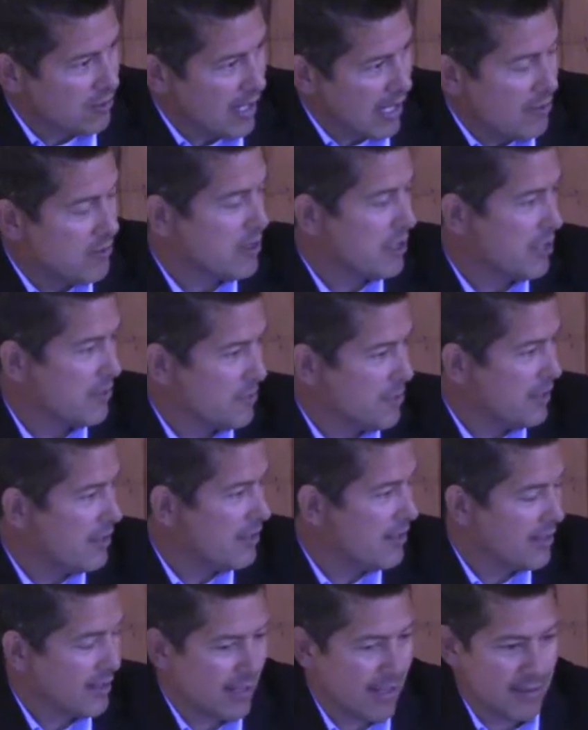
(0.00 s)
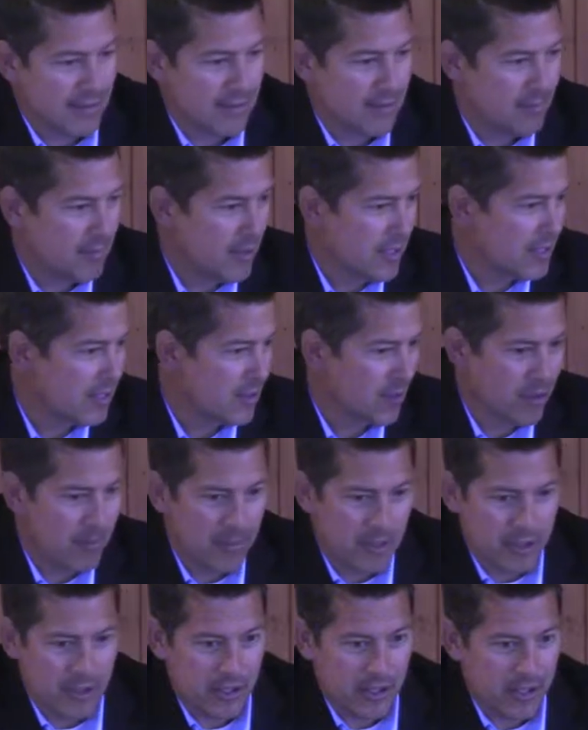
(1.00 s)
I was competing against Minnesota,
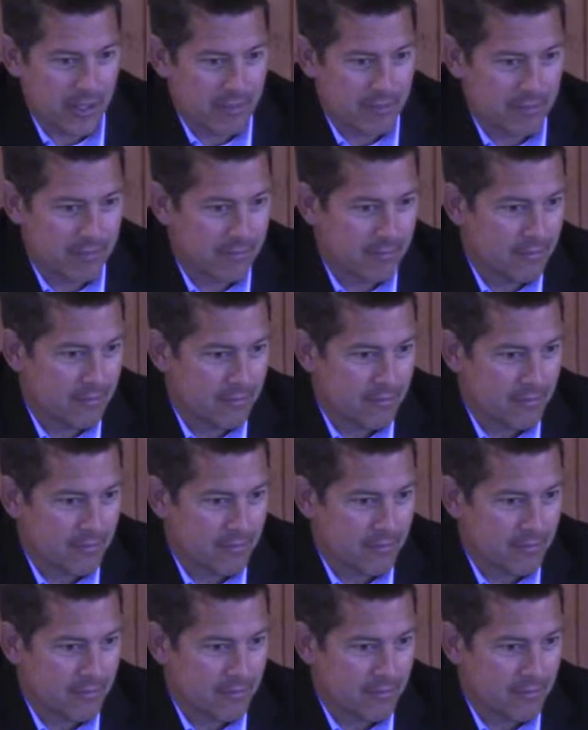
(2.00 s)
Michigan,